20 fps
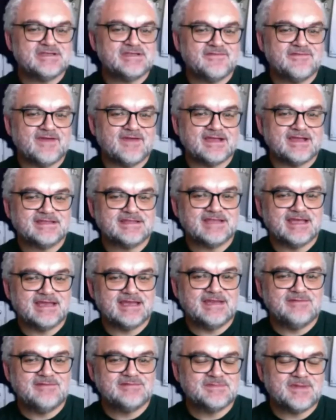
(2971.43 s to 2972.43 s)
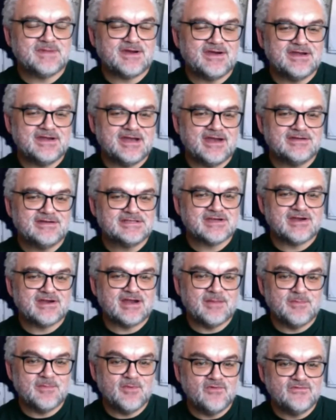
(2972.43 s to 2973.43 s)
the fact that he was married to an Irish girl
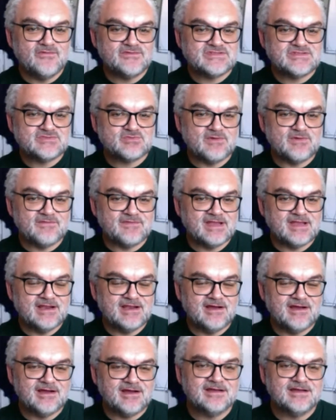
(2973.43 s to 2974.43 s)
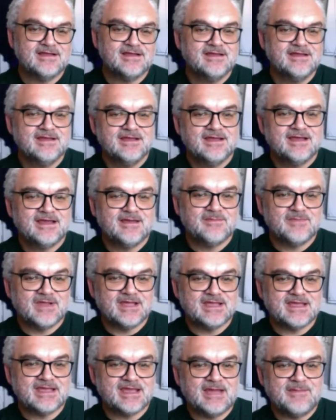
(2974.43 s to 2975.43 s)
and moves swiftly along. I'm
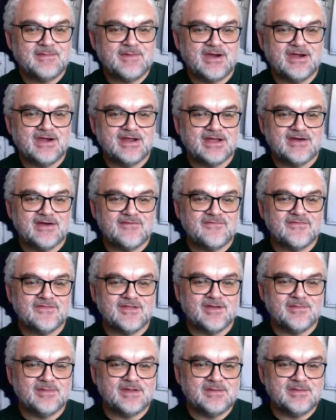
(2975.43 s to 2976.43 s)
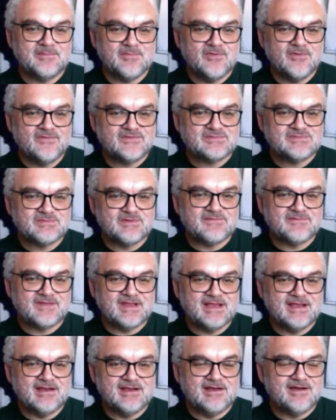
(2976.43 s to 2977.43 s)
like, I married a girl from Dublin, moves
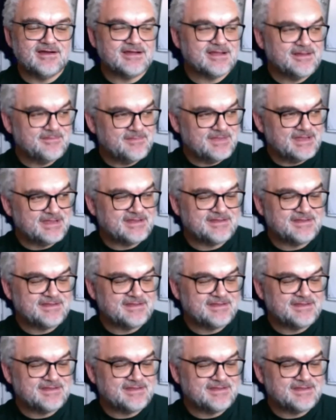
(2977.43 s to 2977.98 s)
swiftly along. I'm like,